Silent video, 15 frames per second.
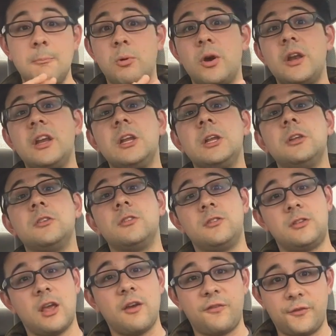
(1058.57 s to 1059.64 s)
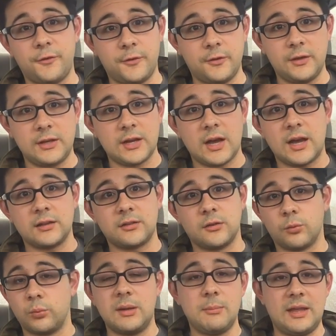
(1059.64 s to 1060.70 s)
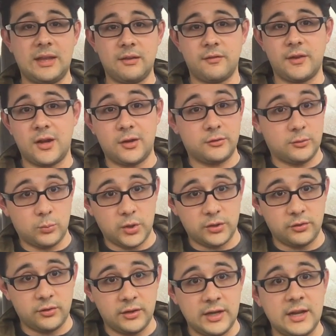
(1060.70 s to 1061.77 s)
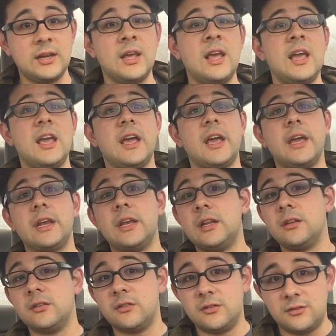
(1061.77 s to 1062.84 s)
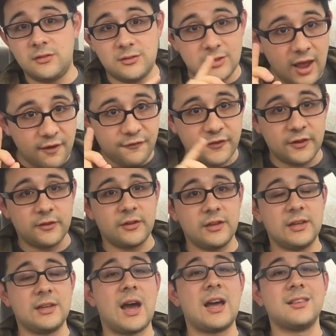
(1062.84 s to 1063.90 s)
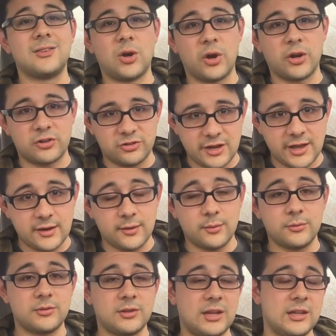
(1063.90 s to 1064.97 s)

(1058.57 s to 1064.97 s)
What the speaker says: but it is definitely not the remake of Alice in Wonderland, and it is definitely not Dark Shadows.